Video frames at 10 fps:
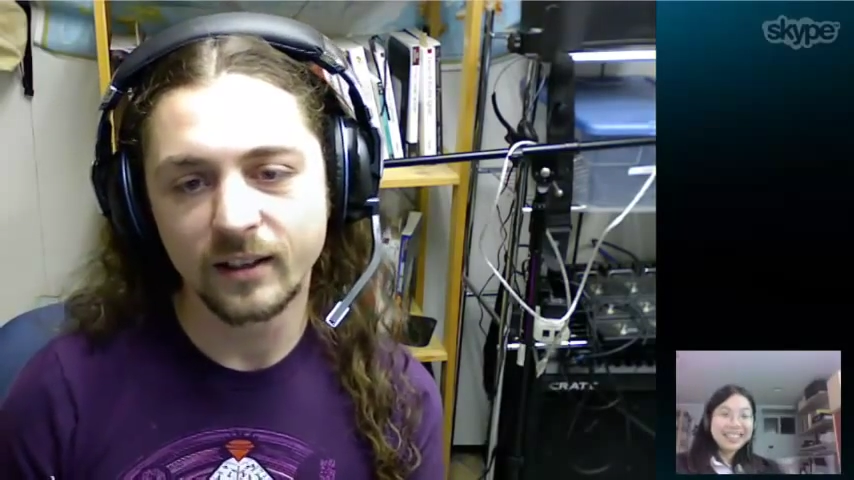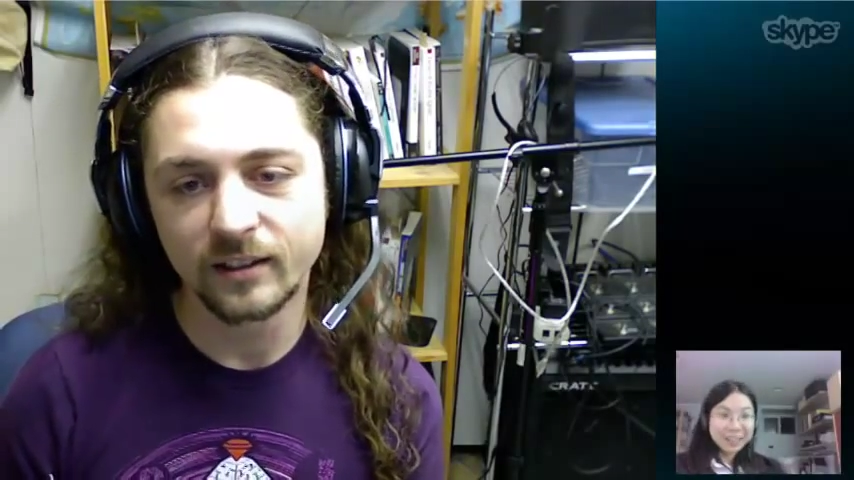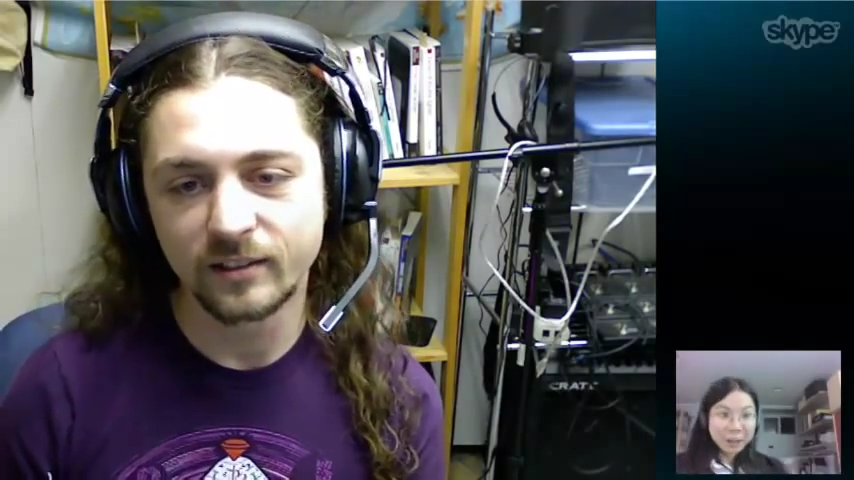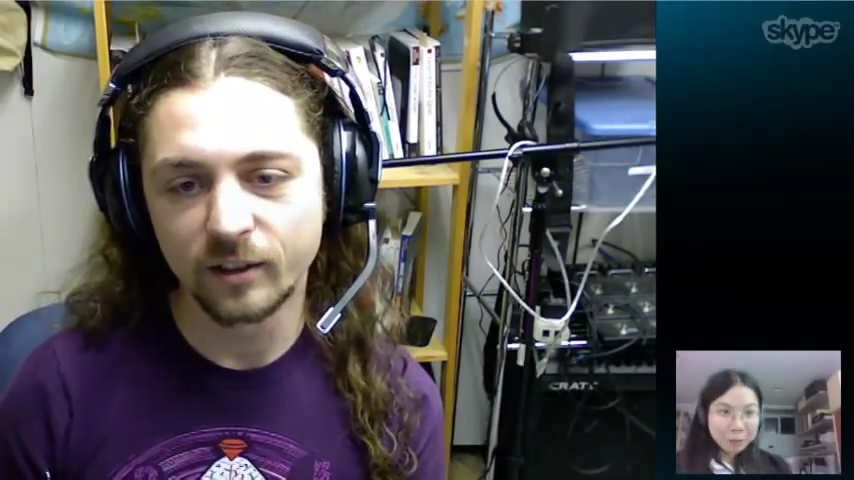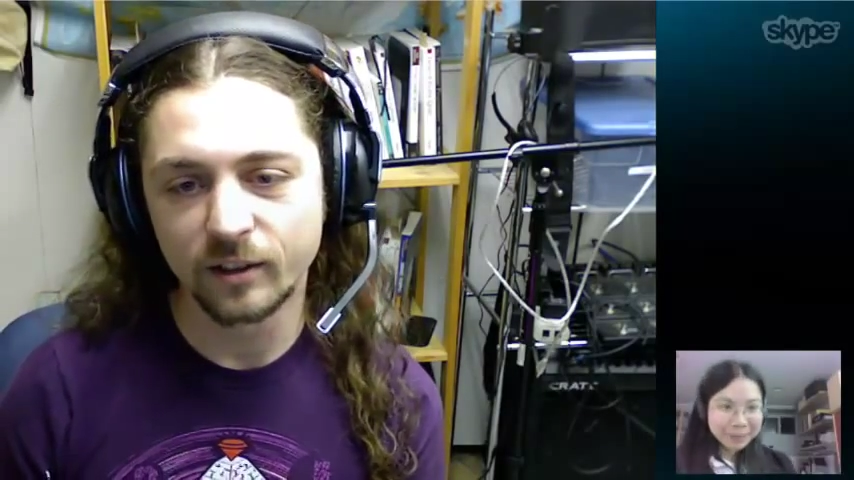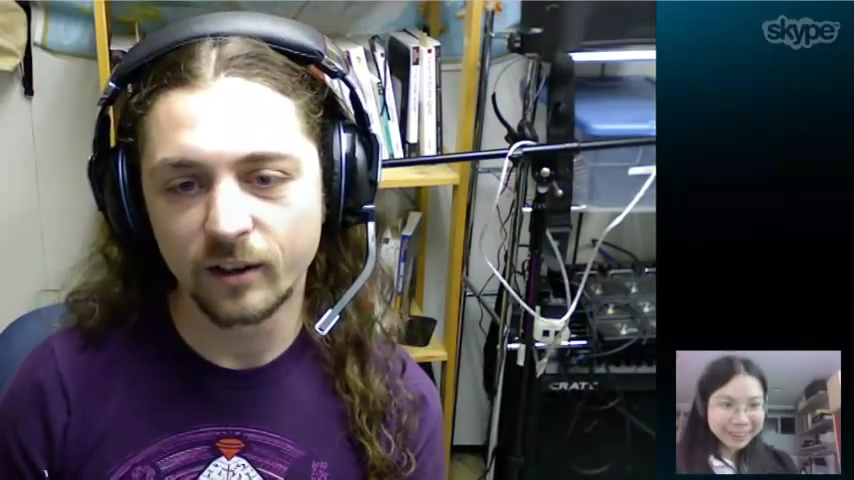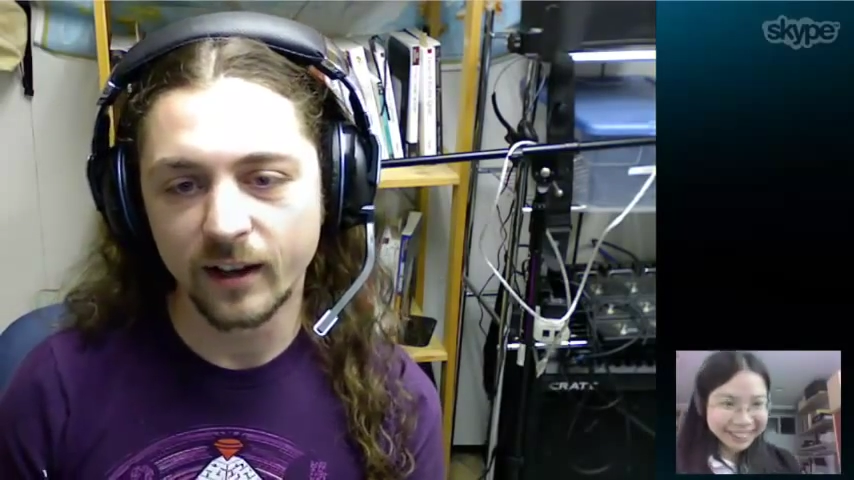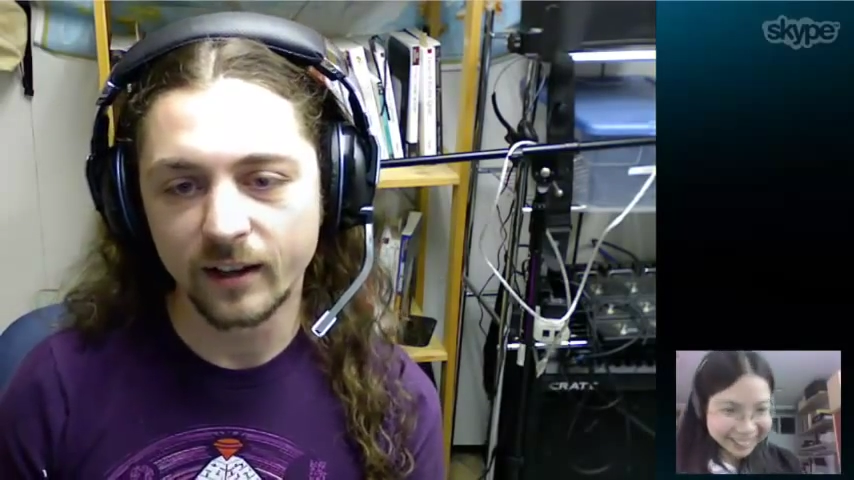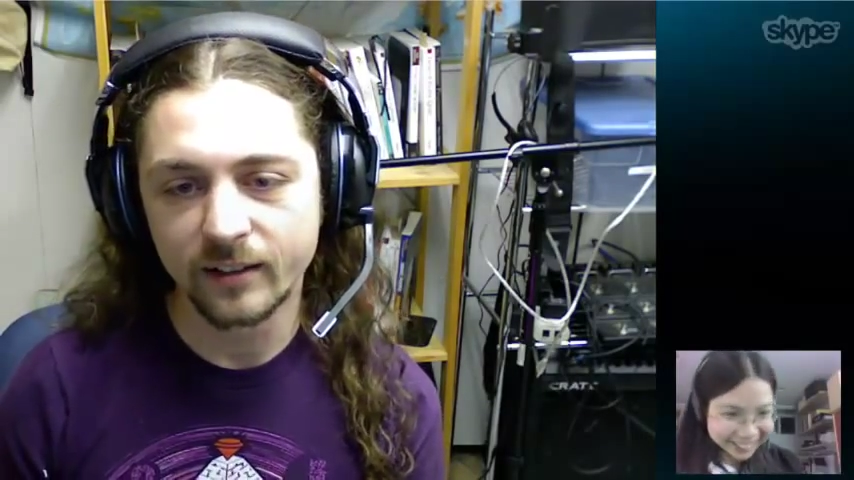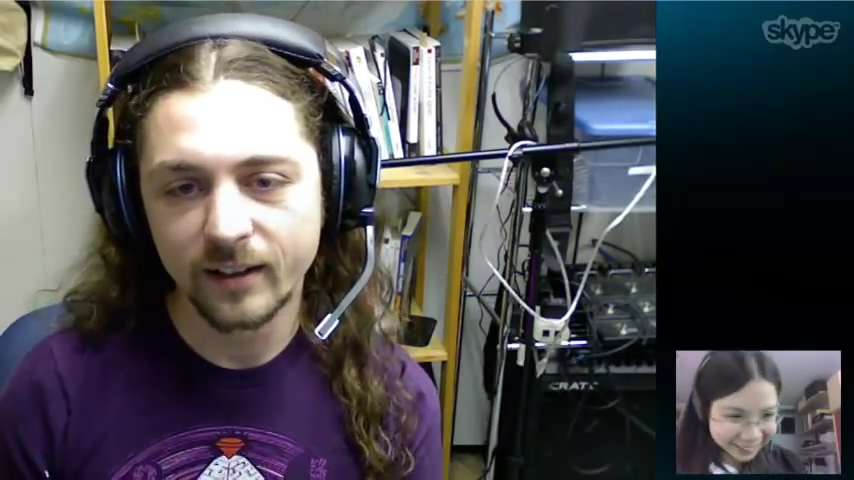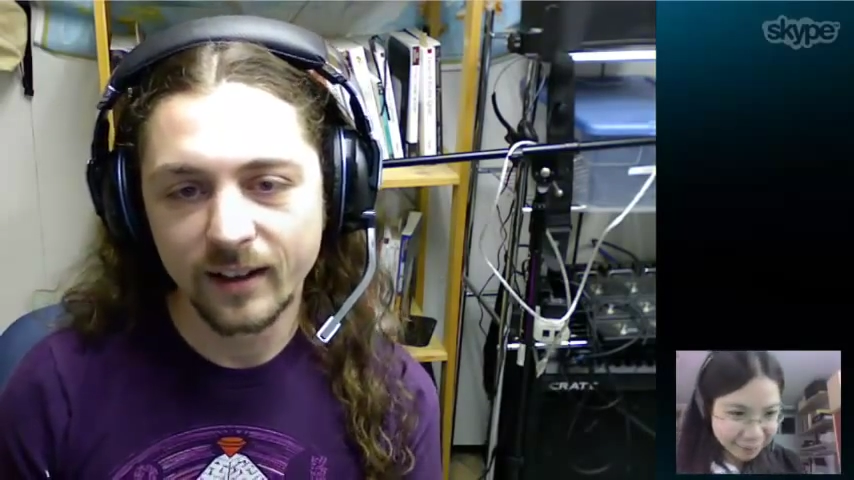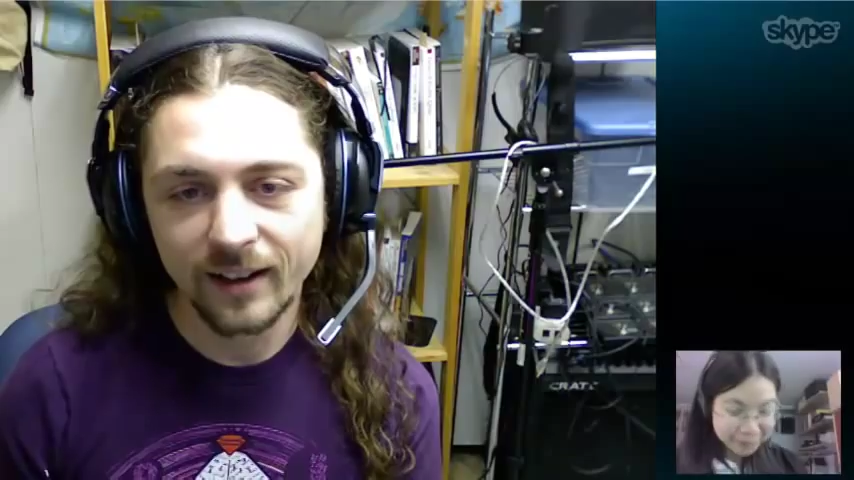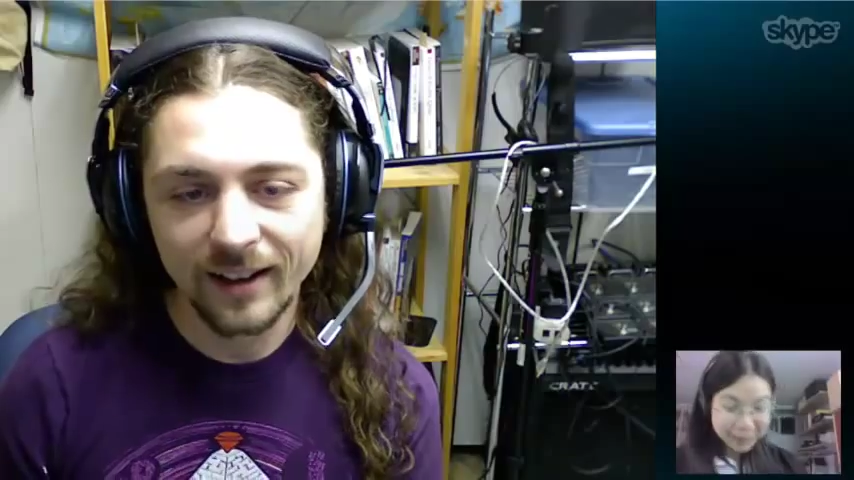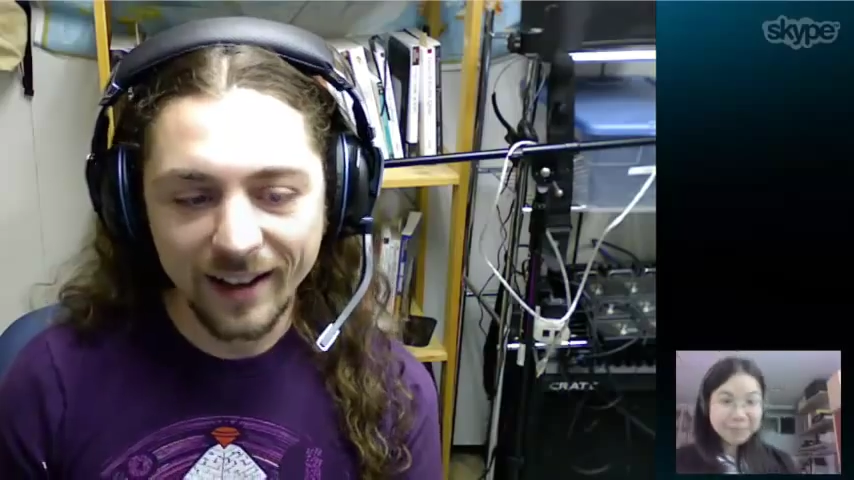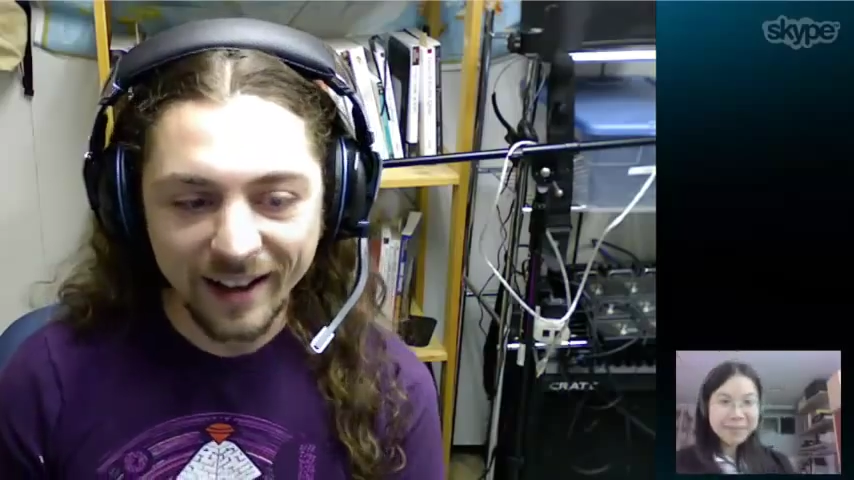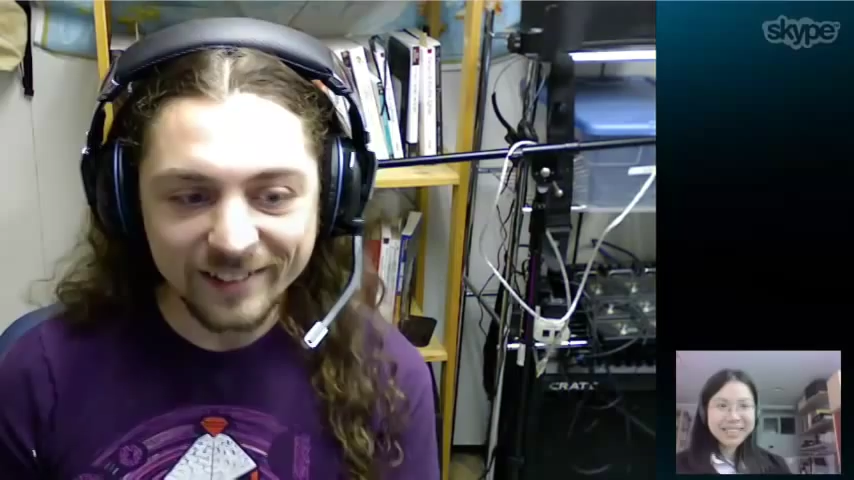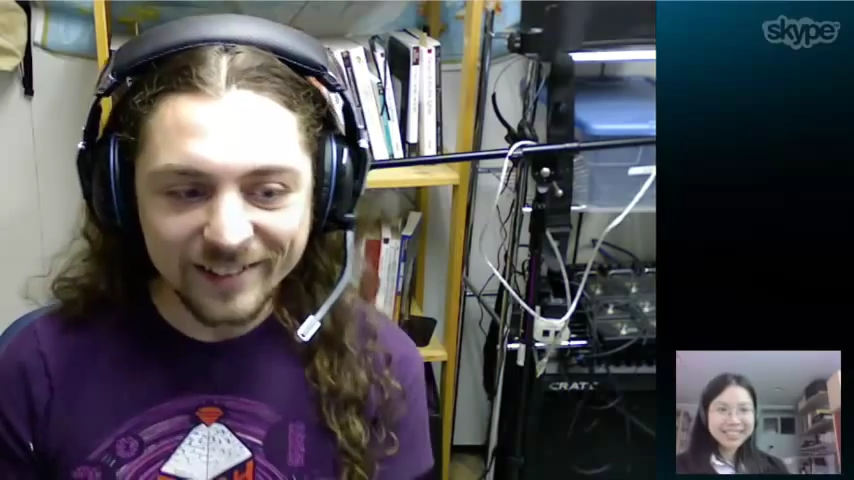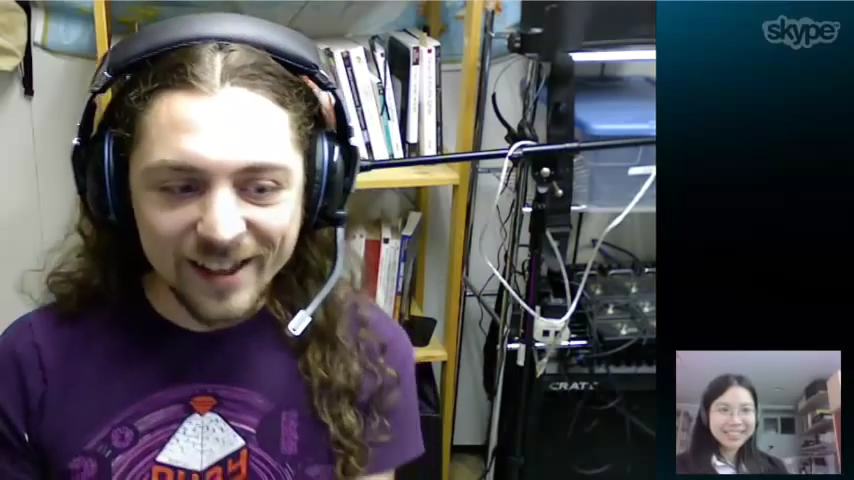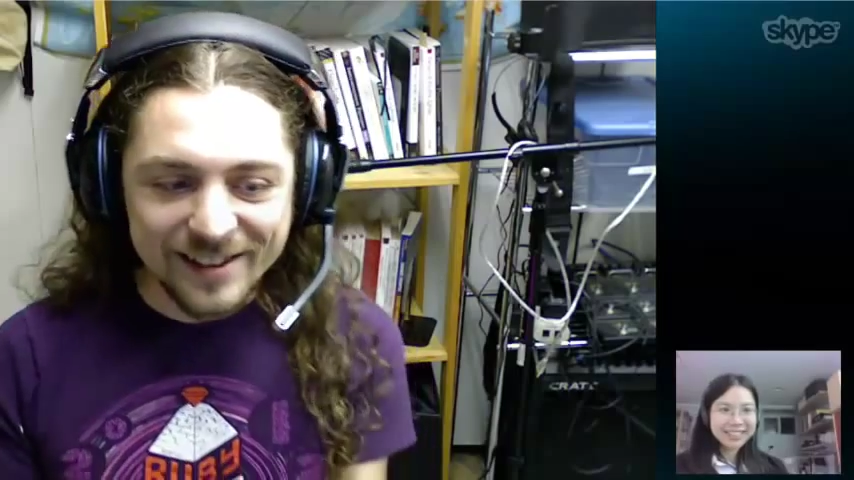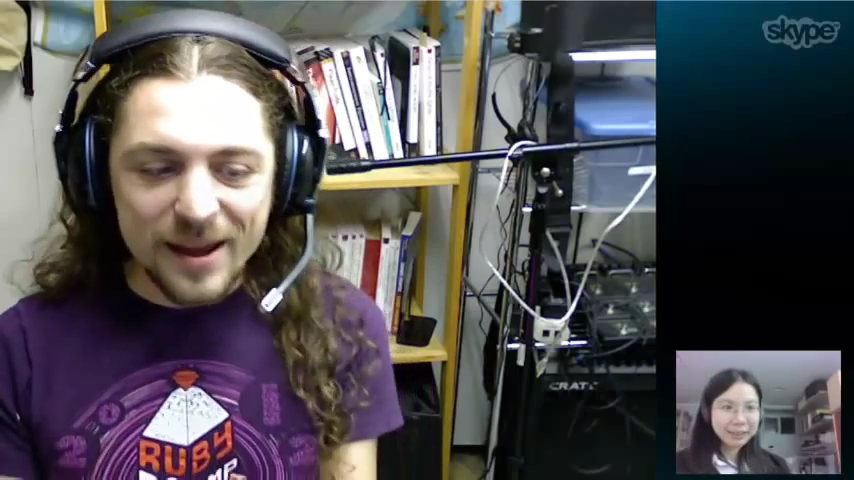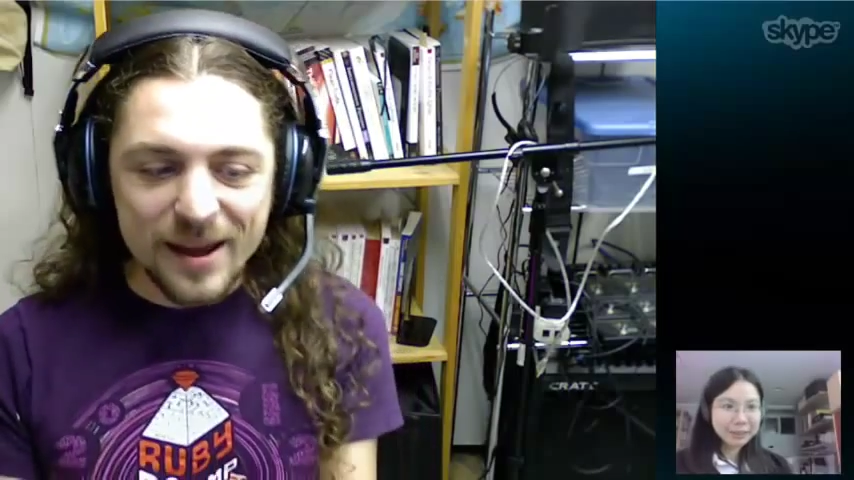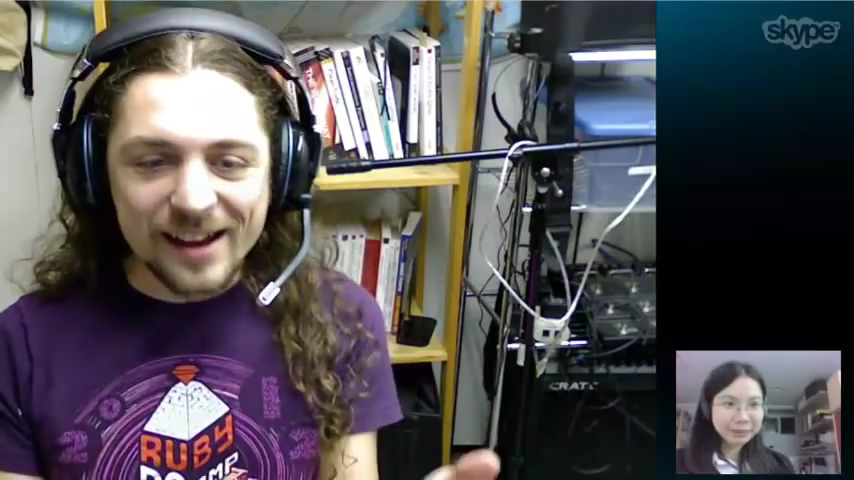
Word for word: and it opened and, images and, too. And Emacs